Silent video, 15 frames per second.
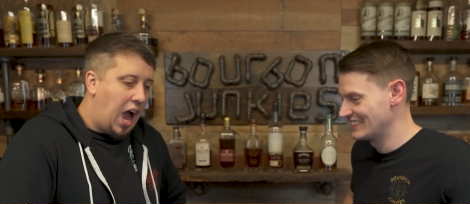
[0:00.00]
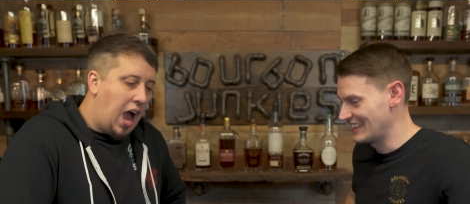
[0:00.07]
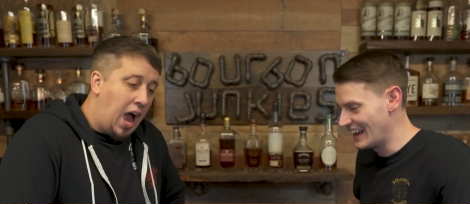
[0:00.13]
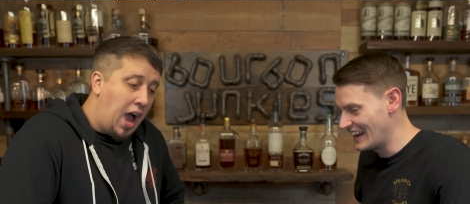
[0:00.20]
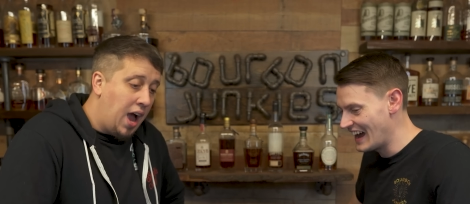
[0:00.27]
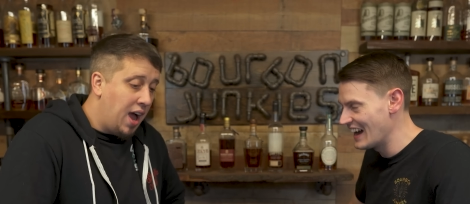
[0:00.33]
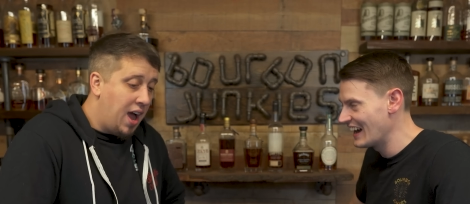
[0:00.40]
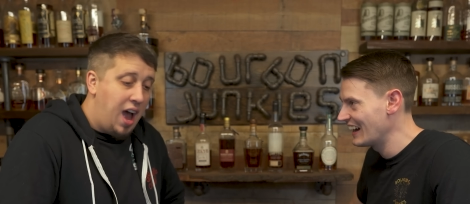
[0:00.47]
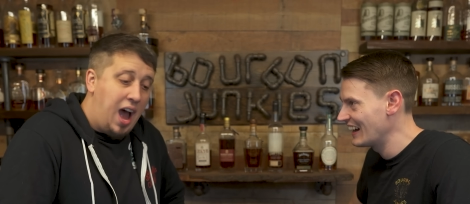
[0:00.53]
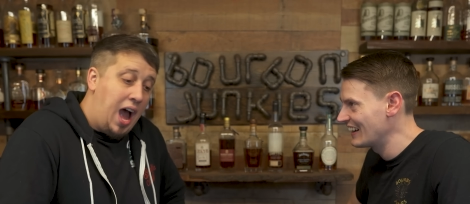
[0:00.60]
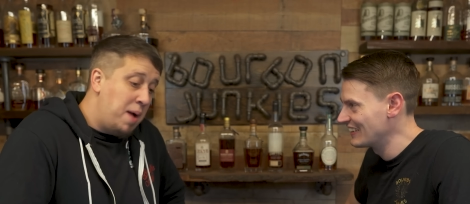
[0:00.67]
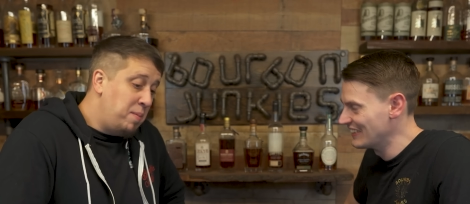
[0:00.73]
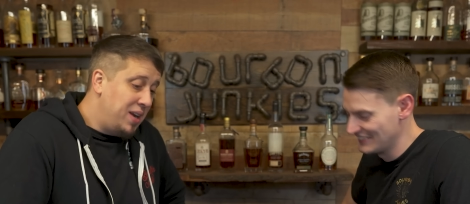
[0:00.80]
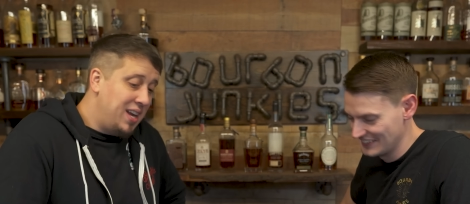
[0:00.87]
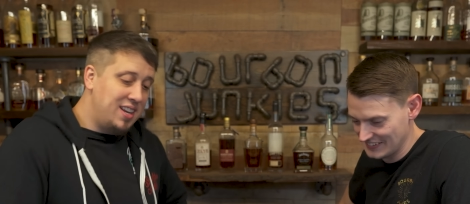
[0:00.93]
Speaker 1: Ta-da!
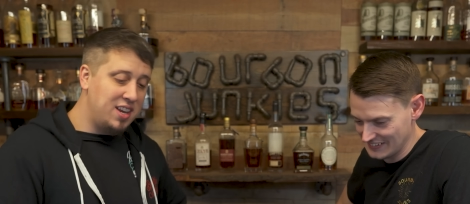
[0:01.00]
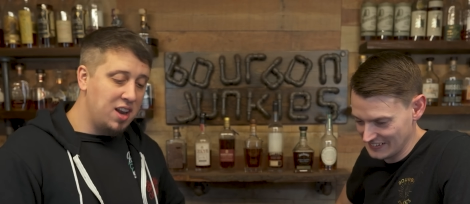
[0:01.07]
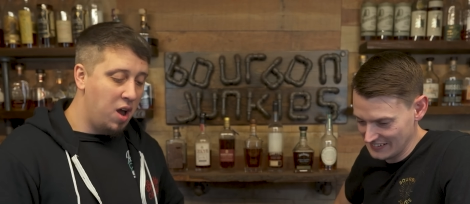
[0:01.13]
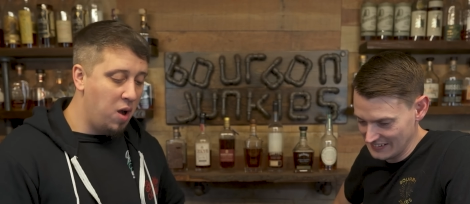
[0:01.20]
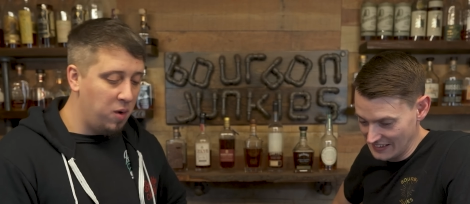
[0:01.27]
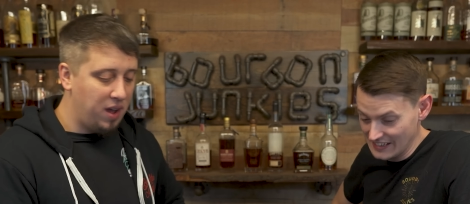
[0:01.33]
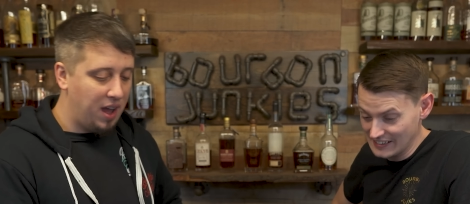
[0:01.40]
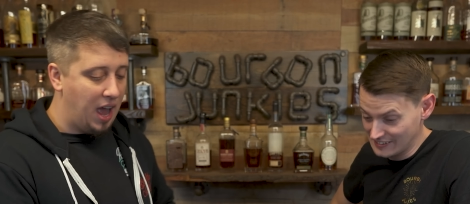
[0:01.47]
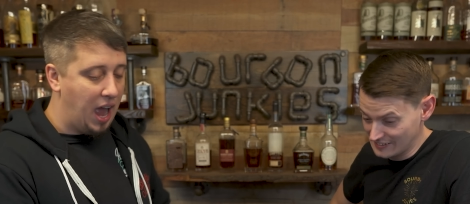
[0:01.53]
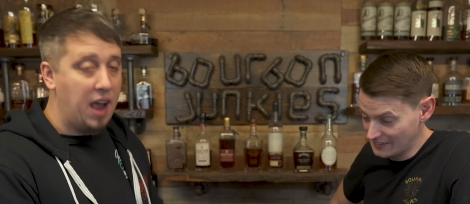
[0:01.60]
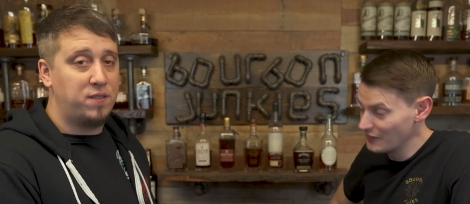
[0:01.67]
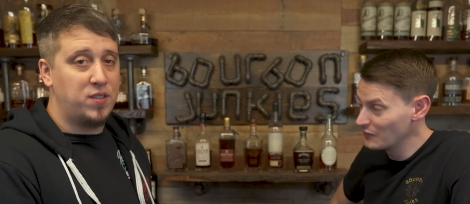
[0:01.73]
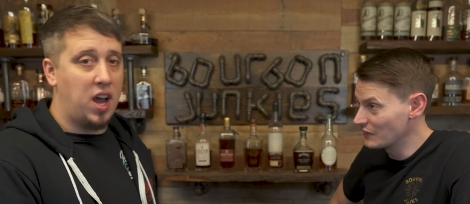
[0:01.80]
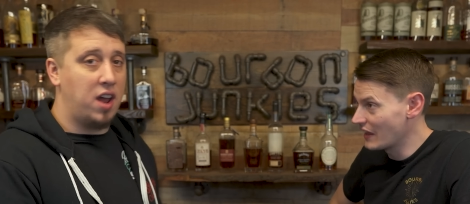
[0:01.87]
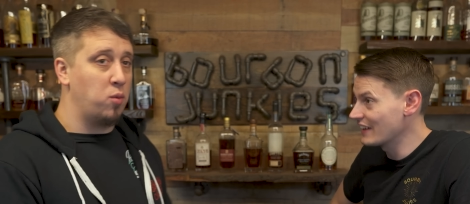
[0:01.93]
I mean, you know, it's
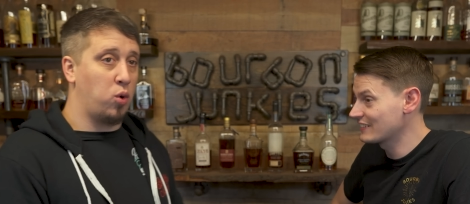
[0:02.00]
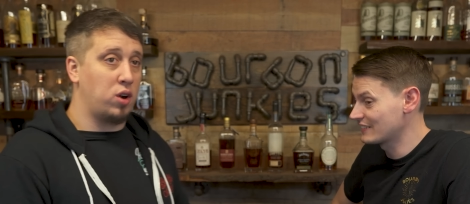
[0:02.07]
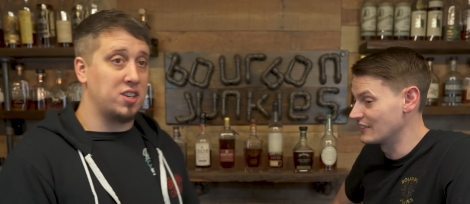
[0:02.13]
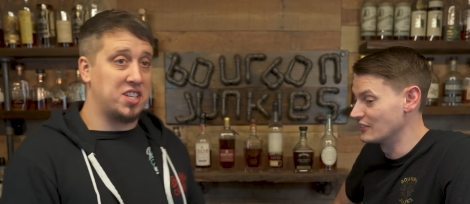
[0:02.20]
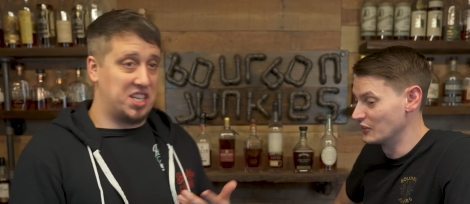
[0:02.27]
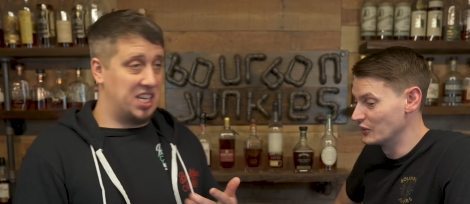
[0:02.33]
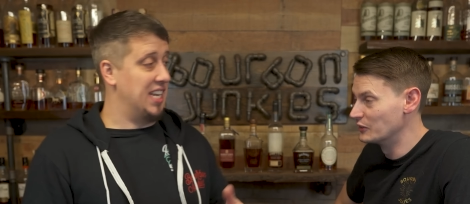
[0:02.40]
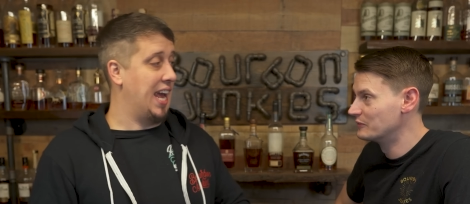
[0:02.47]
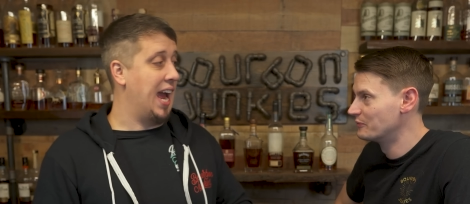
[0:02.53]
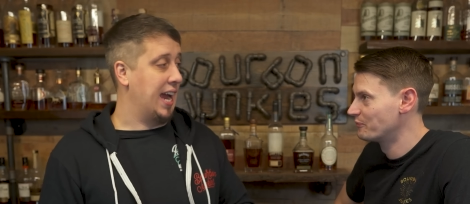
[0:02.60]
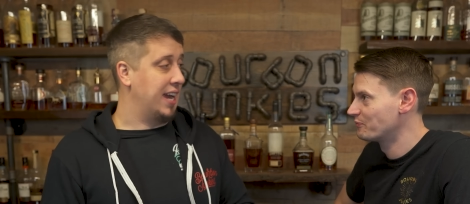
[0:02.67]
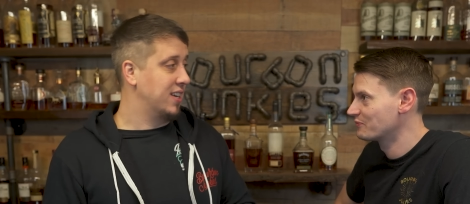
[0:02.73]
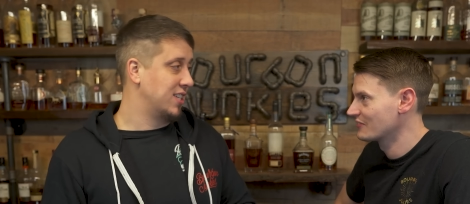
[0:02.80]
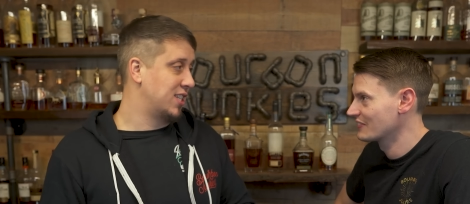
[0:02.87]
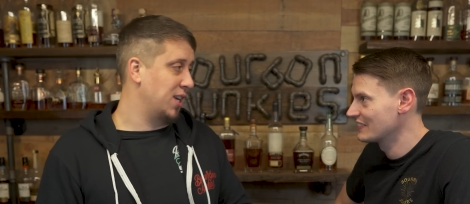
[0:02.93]
I've done worse
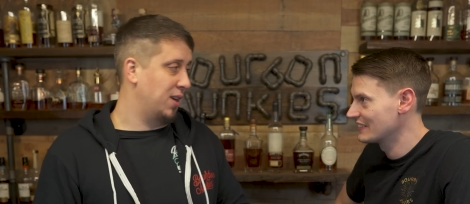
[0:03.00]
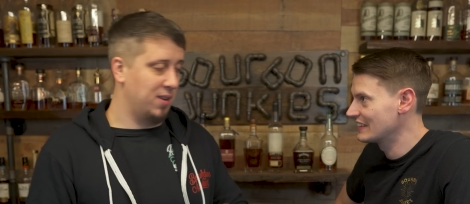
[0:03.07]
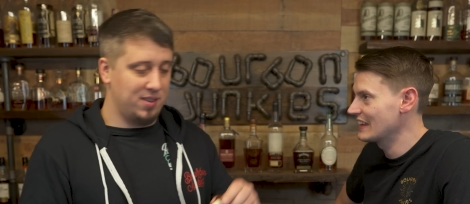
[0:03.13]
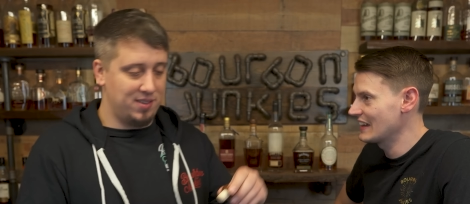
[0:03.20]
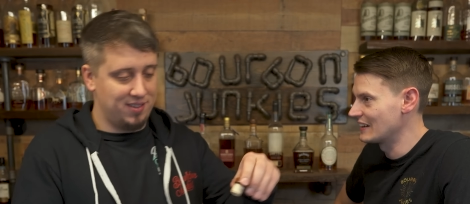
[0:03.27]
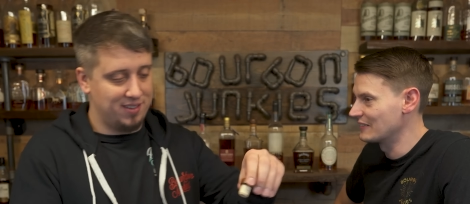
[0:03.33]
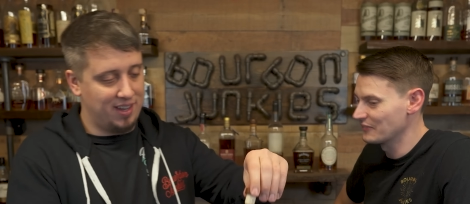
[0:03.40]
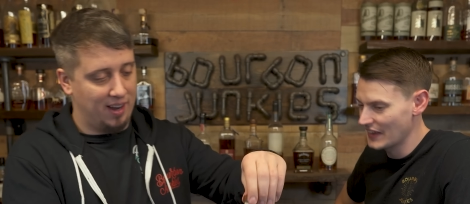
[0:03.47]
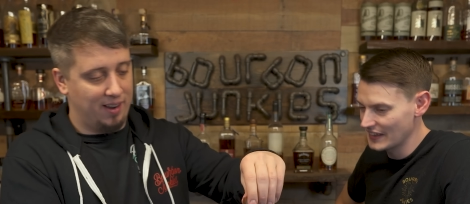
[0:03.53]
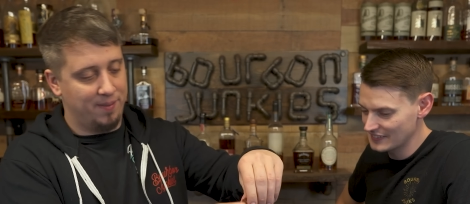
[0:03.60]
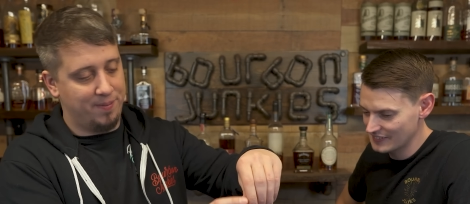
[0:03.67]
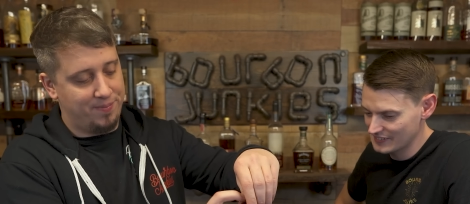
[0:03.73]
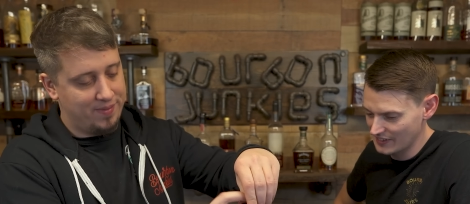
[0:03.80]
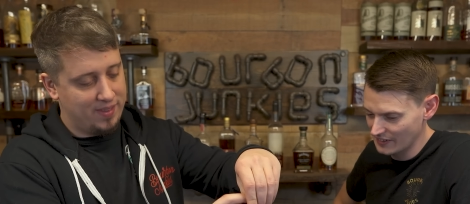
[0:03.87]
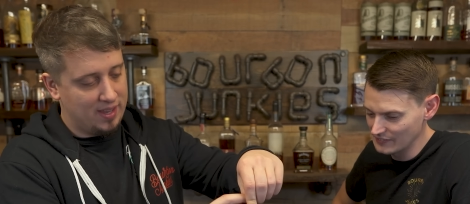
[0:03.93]
today, so yeah, yeah,
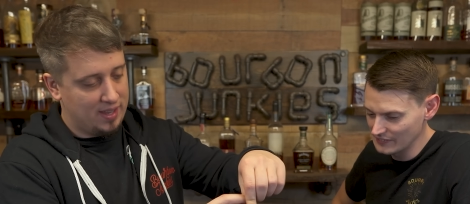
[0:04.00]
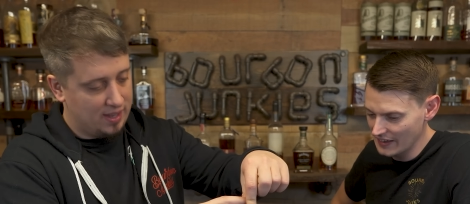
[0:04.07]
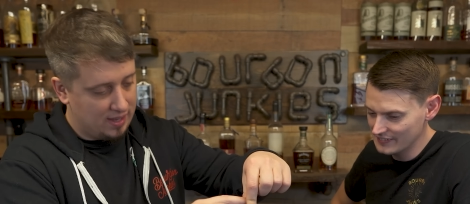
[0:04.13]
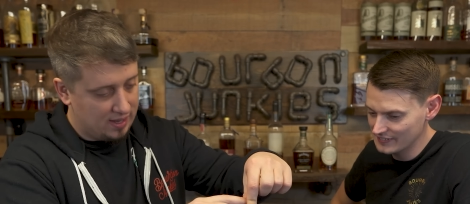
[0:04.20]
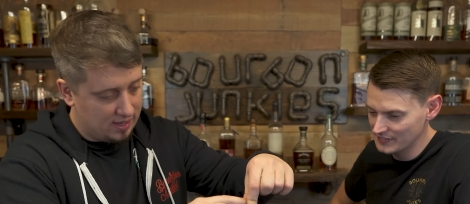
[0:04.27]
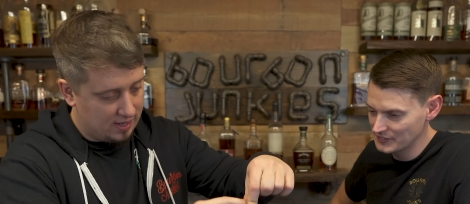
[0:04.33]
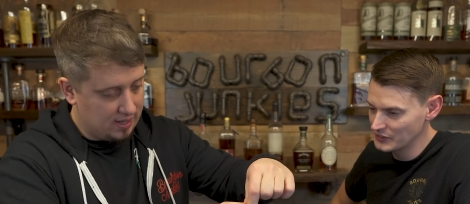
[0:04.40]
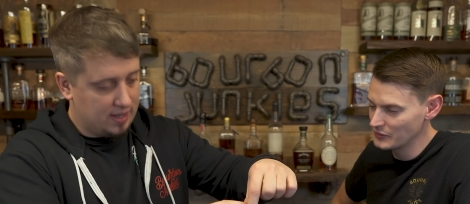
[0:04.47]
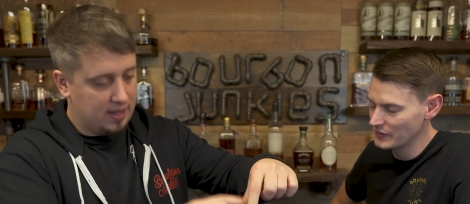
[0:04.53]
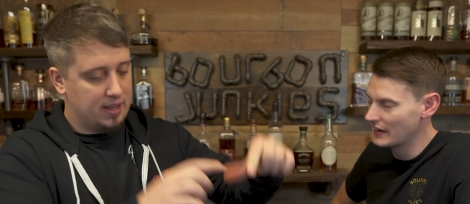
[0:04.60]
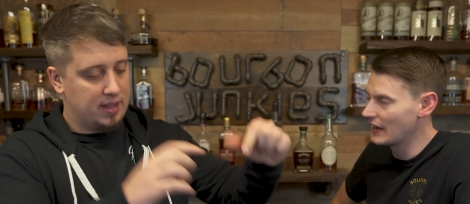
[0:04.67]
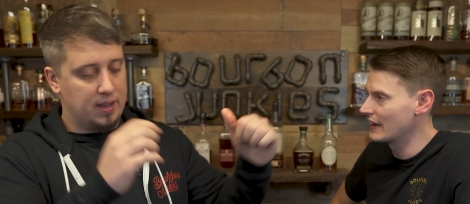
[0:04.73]
that's still less than you, and